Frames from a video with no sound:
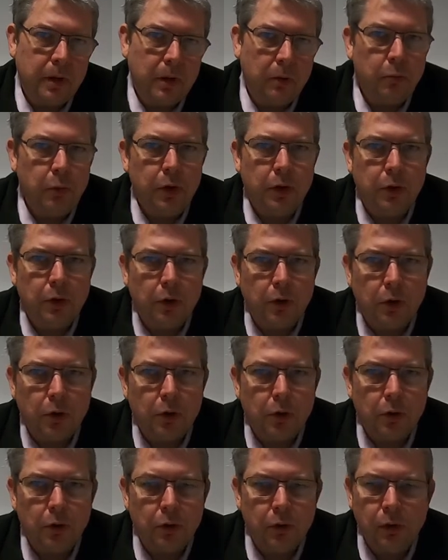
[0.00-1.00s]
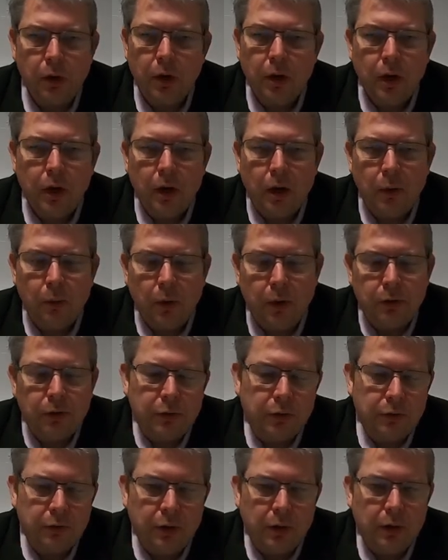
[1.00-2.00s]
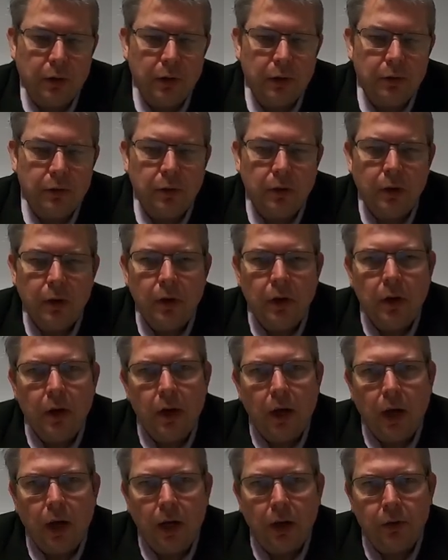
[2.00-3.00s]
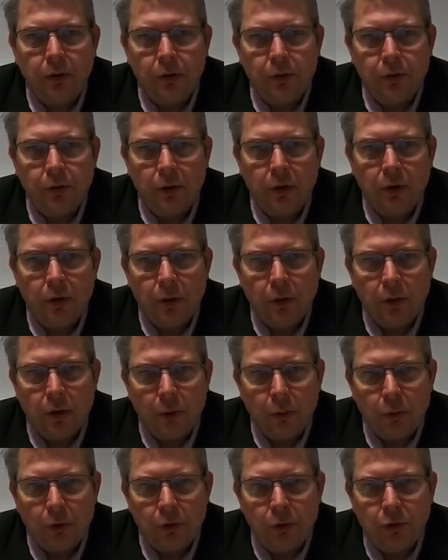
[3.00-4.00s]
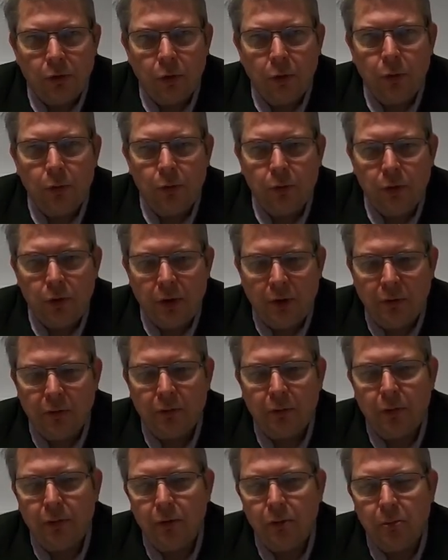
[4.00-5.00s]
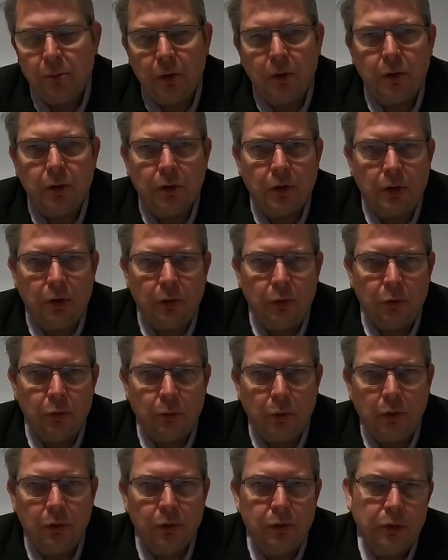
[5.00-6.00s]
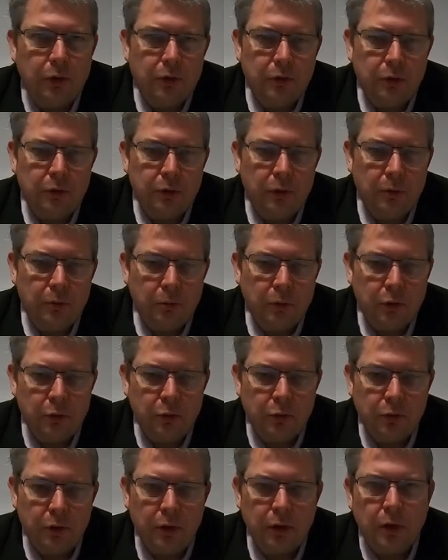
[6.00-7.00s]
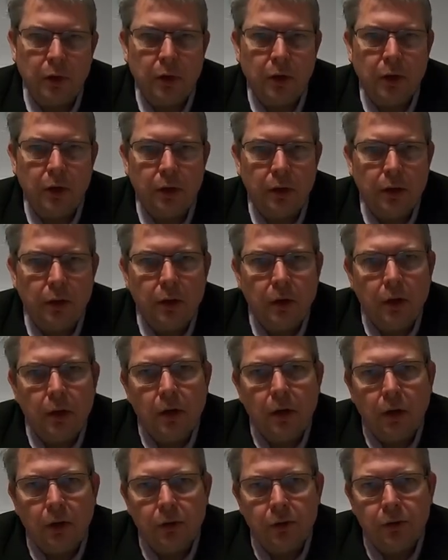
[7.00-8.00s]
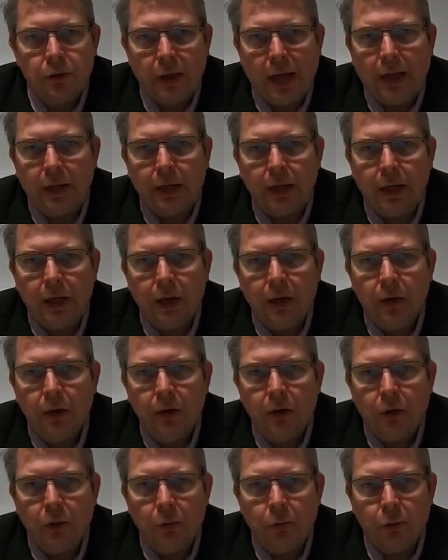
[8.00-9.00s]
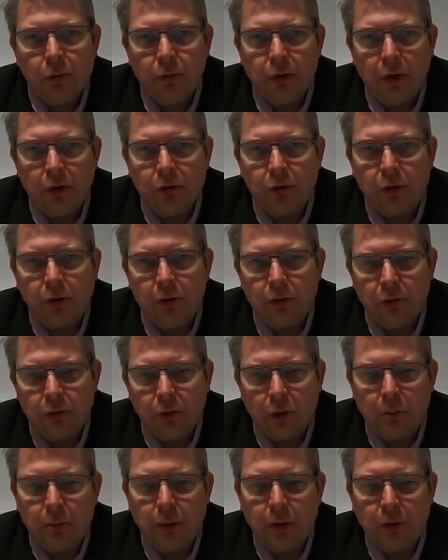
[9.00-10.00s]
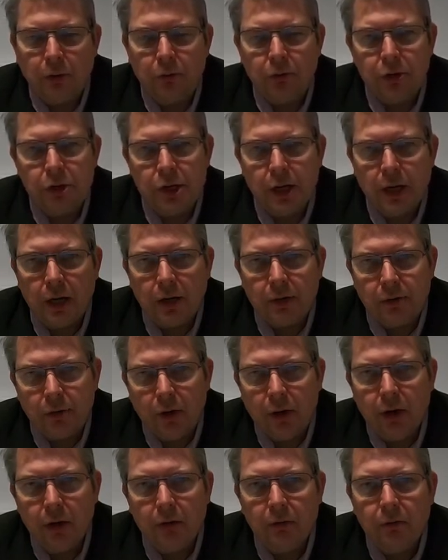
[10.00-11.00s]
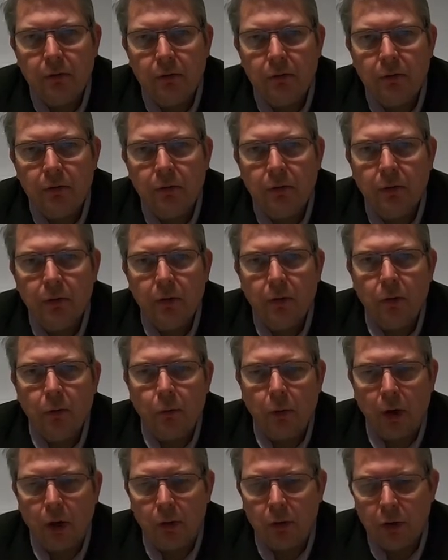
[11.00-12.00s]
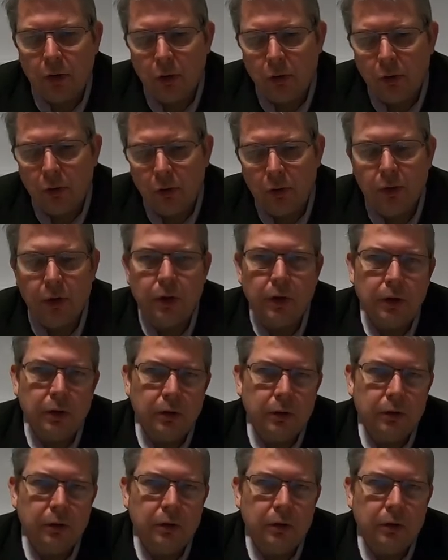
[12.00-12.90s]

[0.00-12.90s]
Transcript: and we got a call. I went to site and they were two different barcodes. One system, which was inline and scanning, was actually stopping and rejecting, while the other